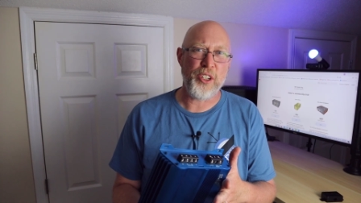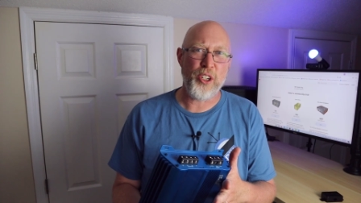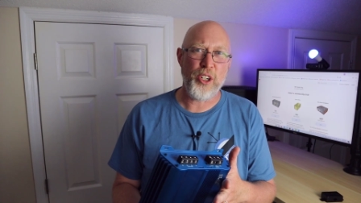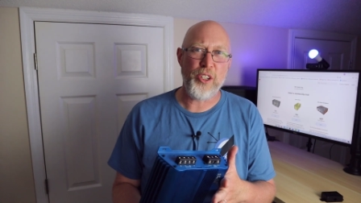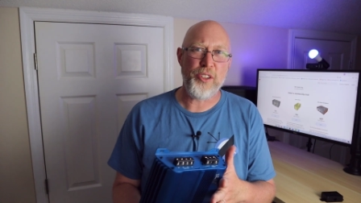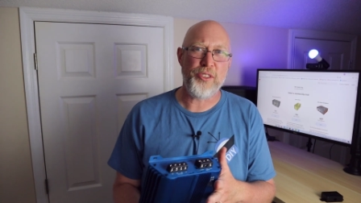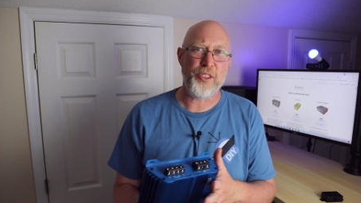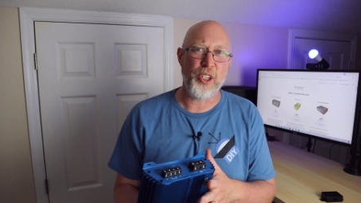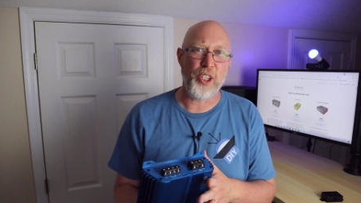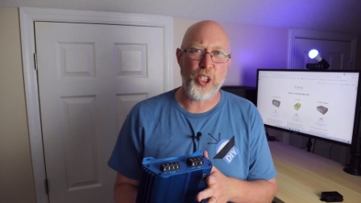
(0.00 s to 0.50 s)
a
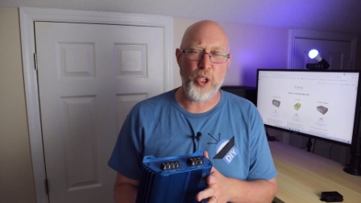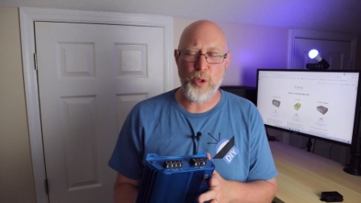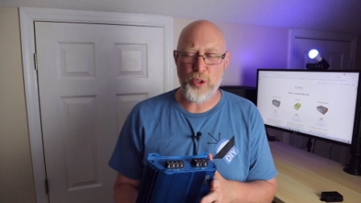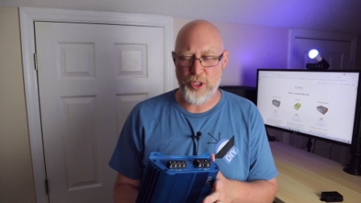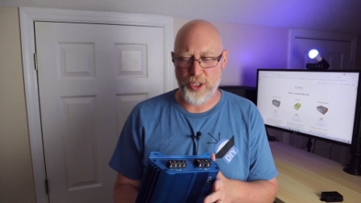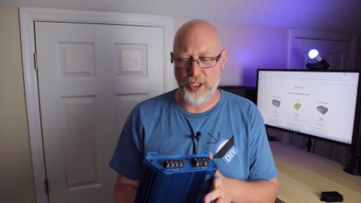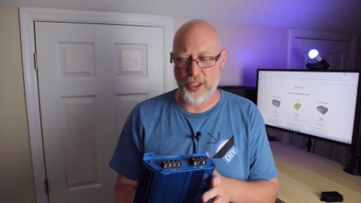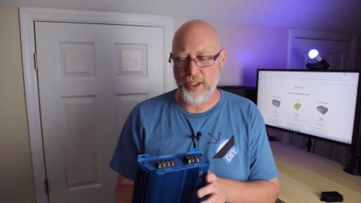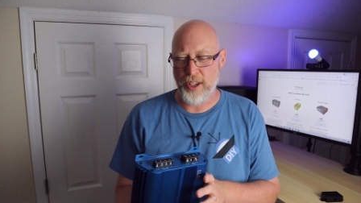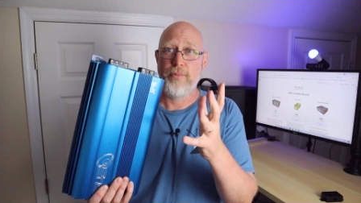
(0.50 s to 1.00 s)
good
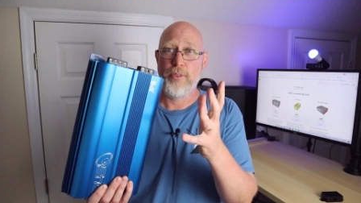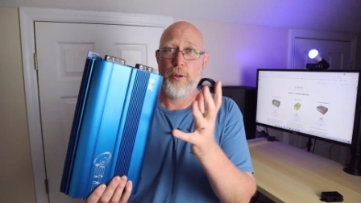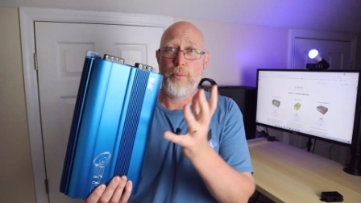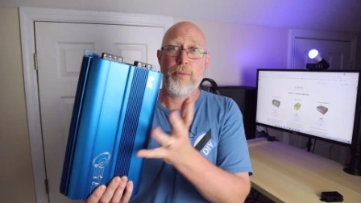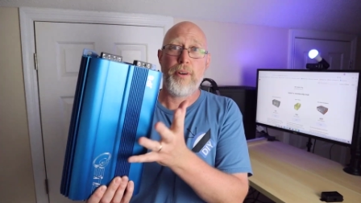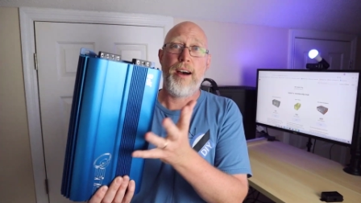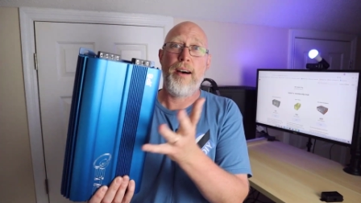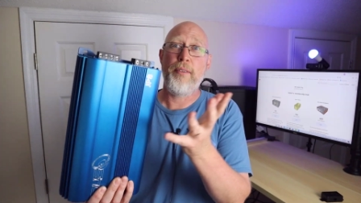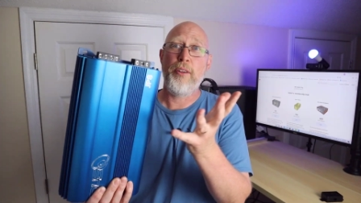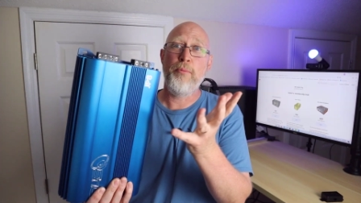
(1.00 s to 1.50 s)
solution. The
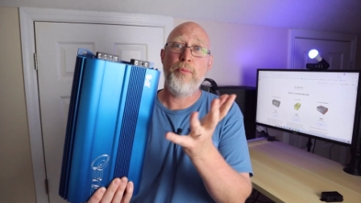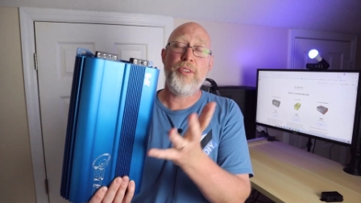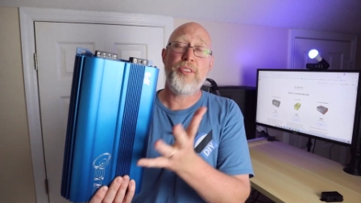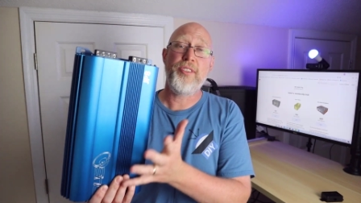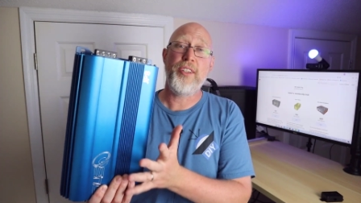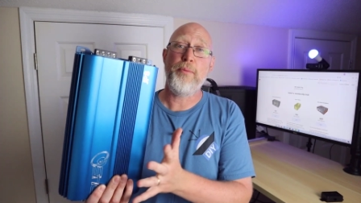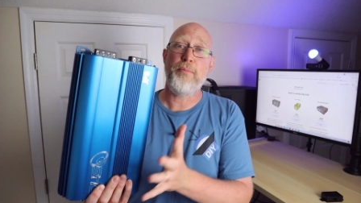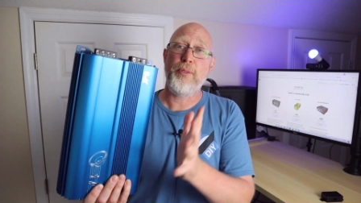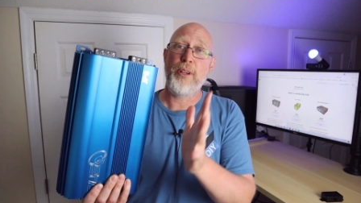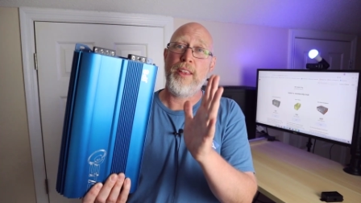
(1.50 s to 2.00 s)
problem is
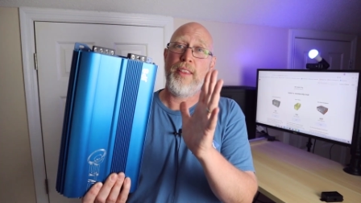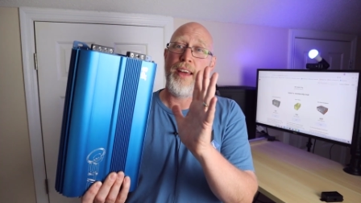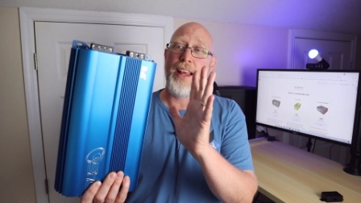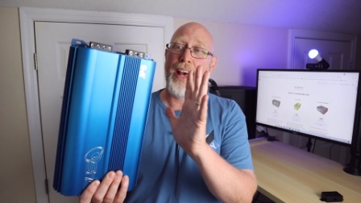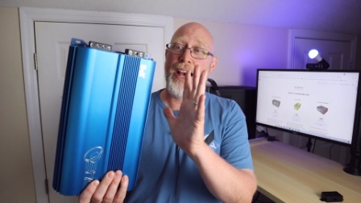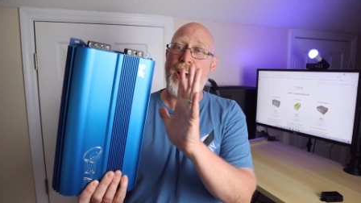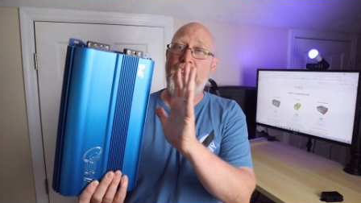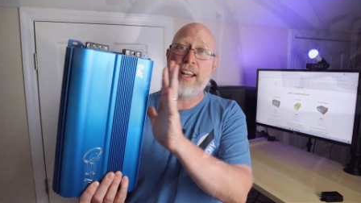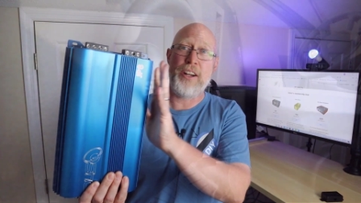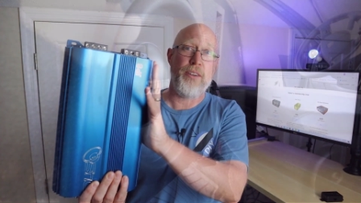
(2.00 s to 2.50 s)
simply
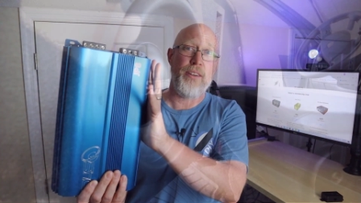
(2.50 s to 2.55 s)
that I